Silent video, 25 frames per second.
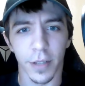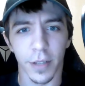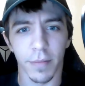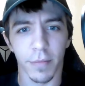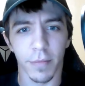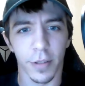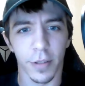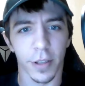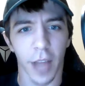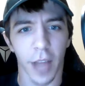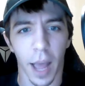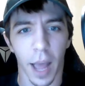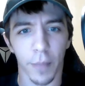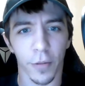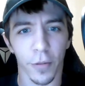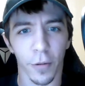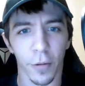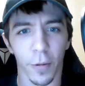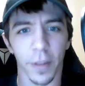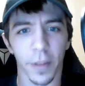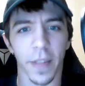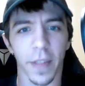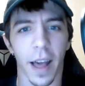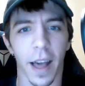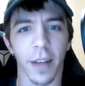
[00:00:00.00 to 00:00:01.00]

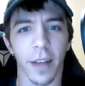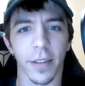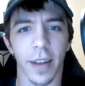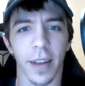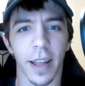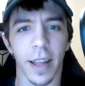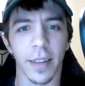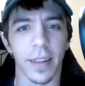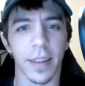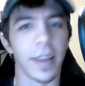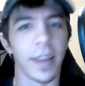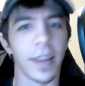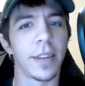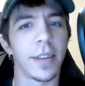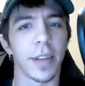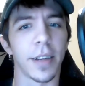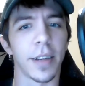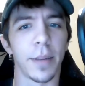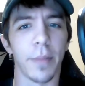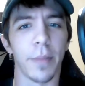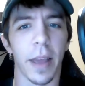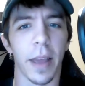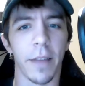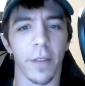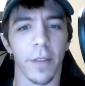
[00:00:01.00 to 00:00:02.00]
Chapter 1018,
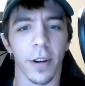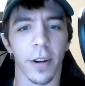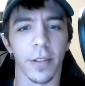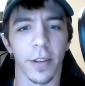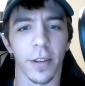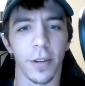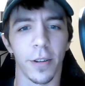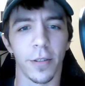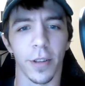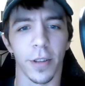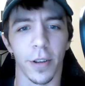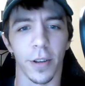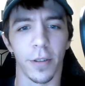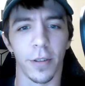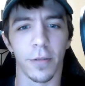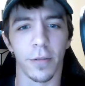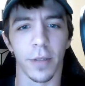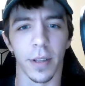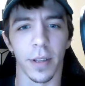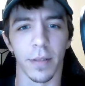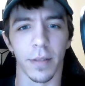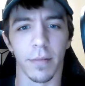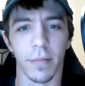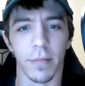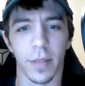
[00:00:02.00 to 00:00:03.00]
Jinbei vs. Who's Who,
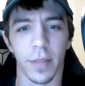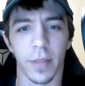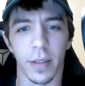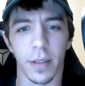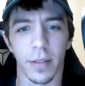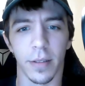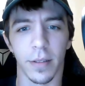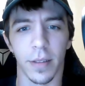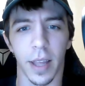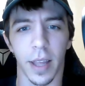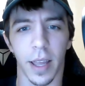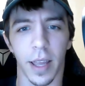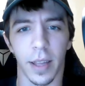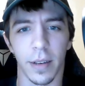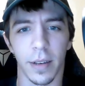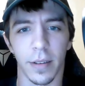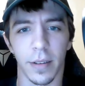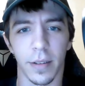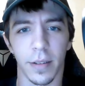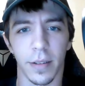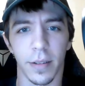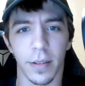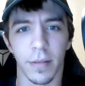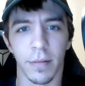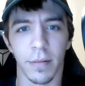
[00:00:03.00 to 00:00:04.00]
and
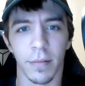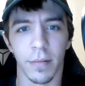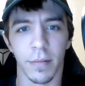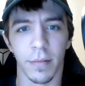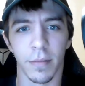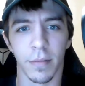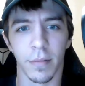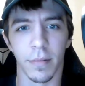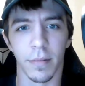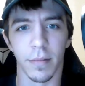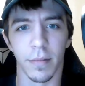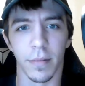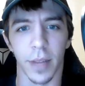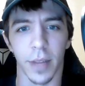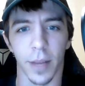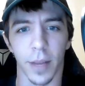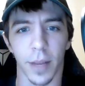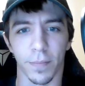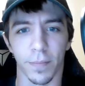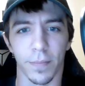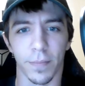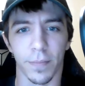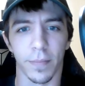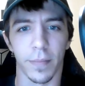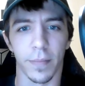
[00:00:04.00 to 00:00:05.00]
then,
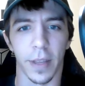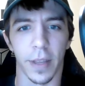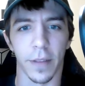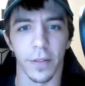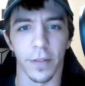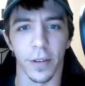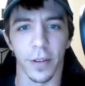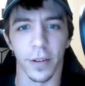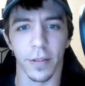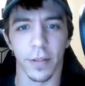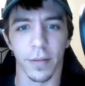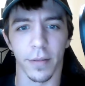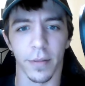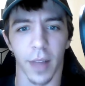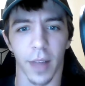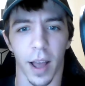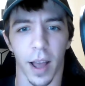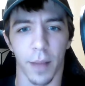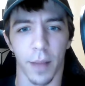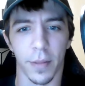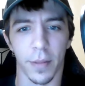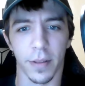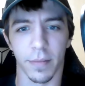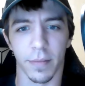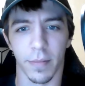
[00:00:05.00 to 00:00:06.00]
yep, Gifters,
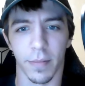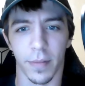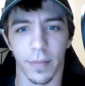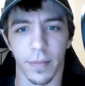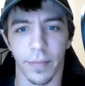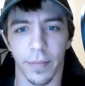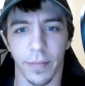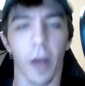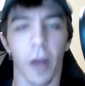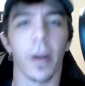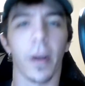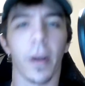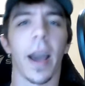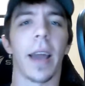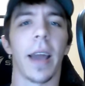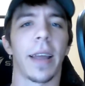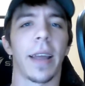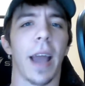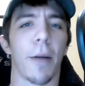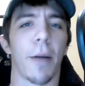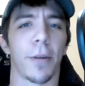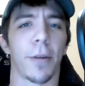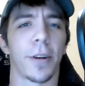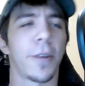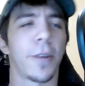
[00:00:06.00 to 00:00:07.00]
Tama. Okay,
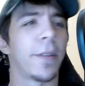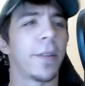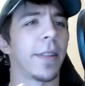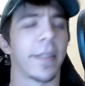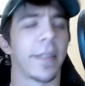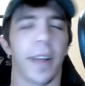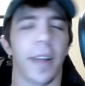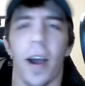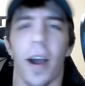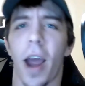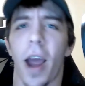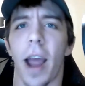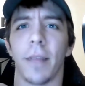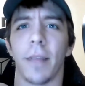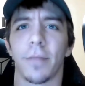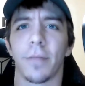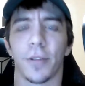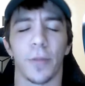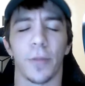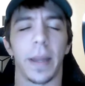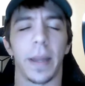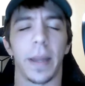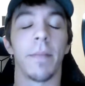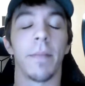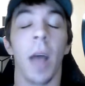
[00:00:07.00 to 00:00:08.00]
yeah, we're doing this. All right,
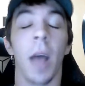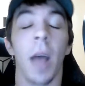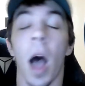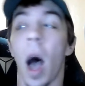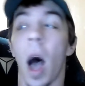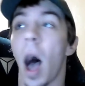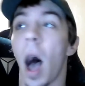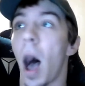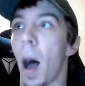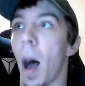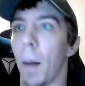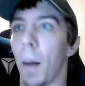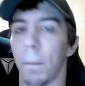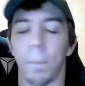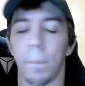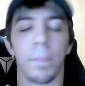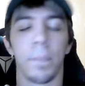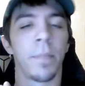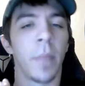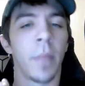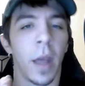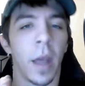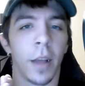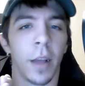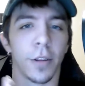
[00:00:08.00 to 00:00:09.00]
sweet.
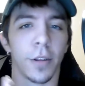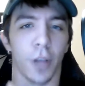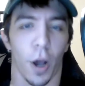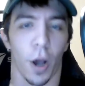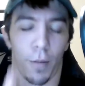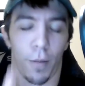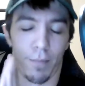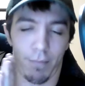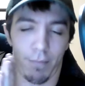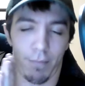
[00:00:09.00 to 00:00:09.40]
So,